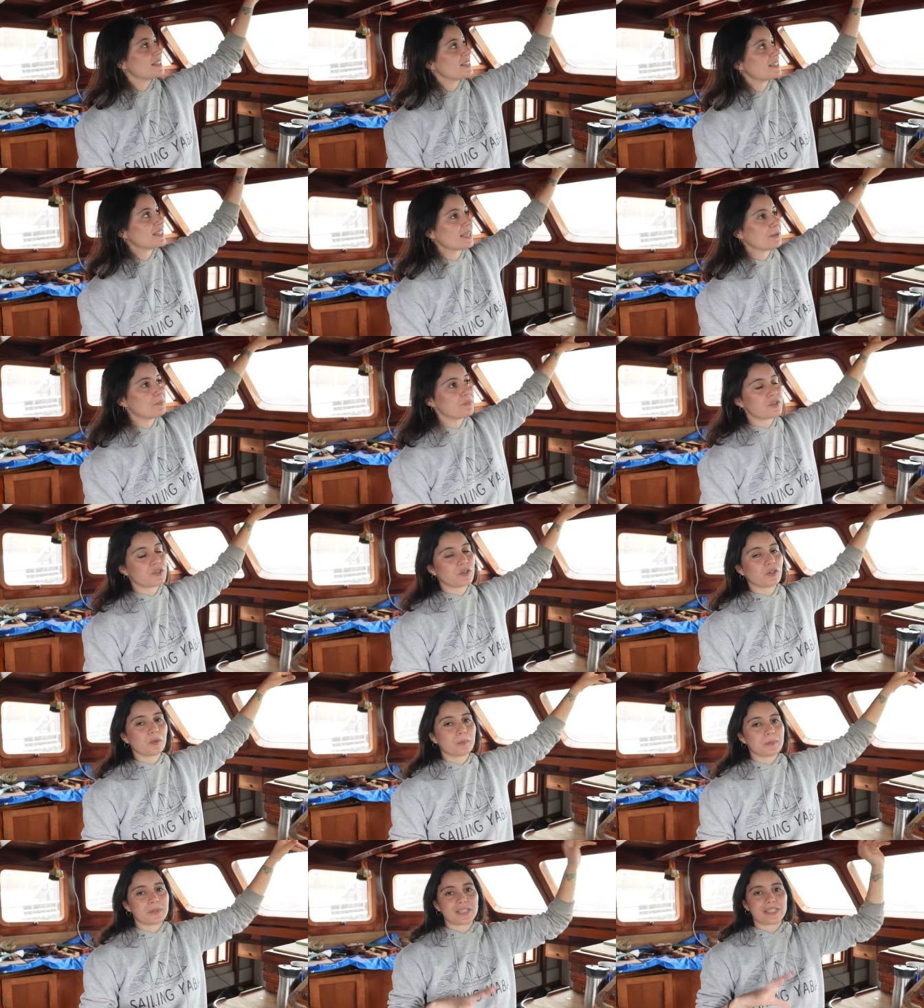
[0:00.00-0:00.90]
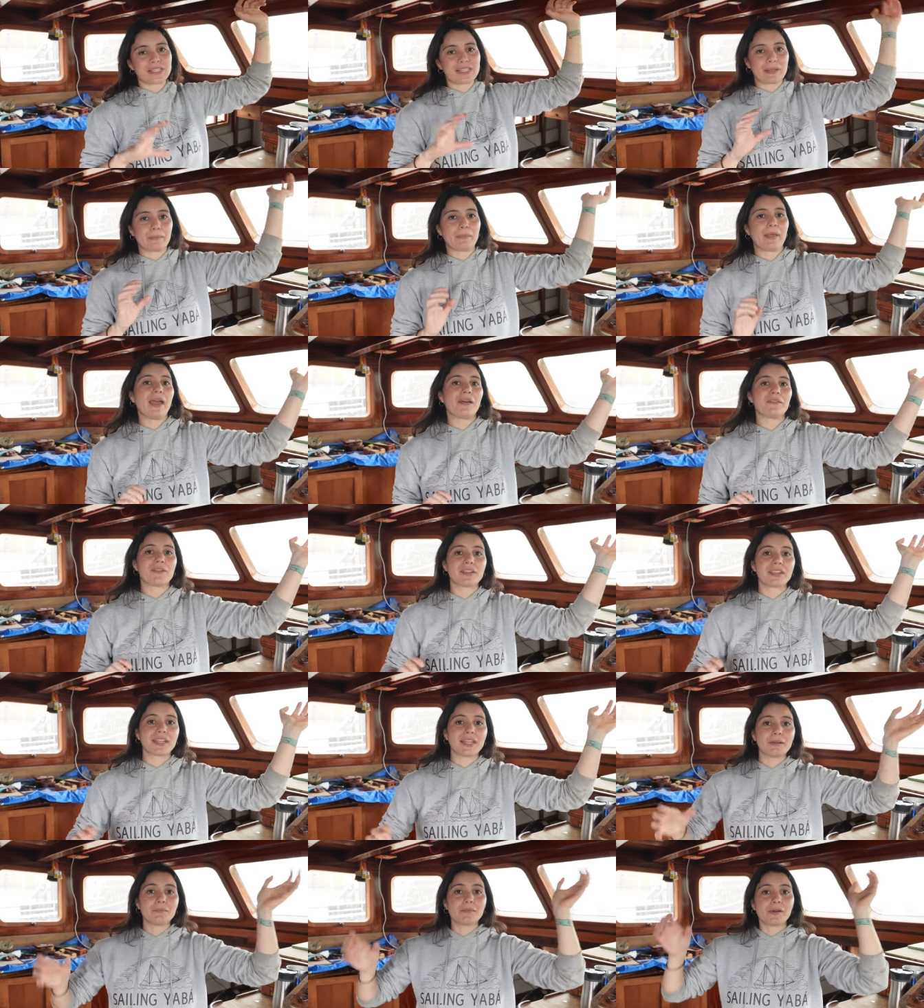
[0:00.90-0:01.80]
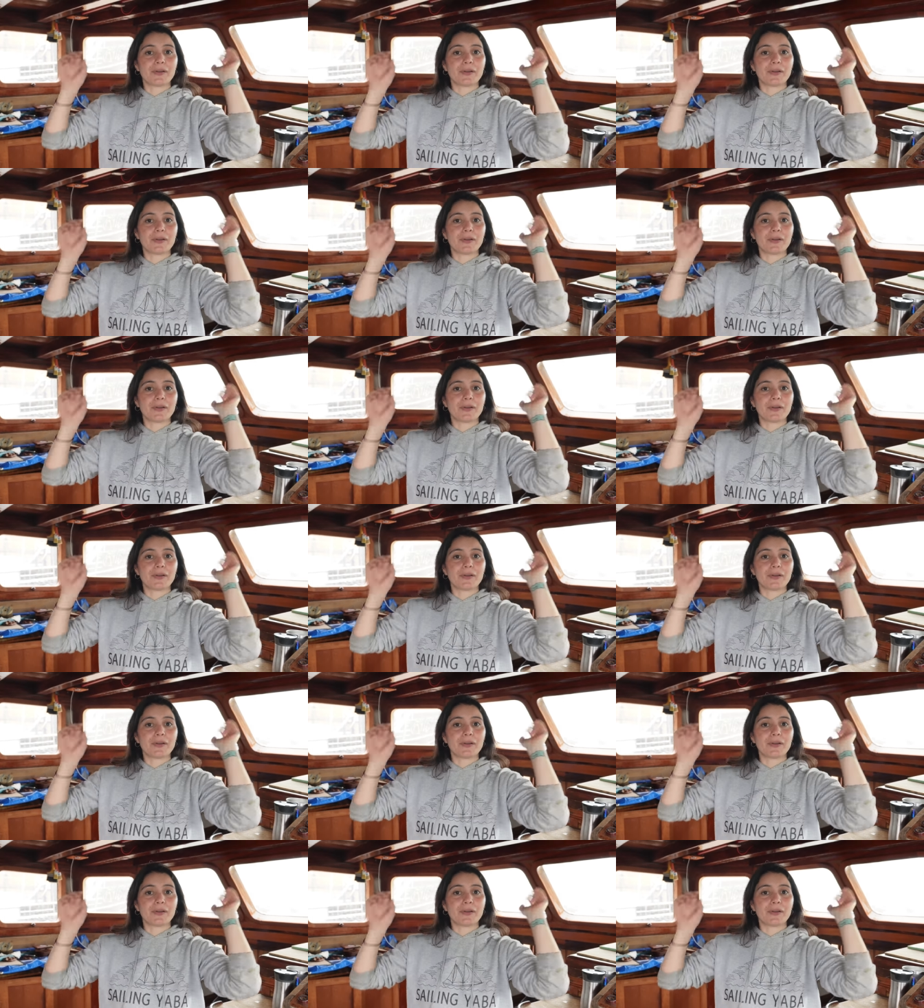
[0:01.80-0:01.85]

the same tubes, the same everything,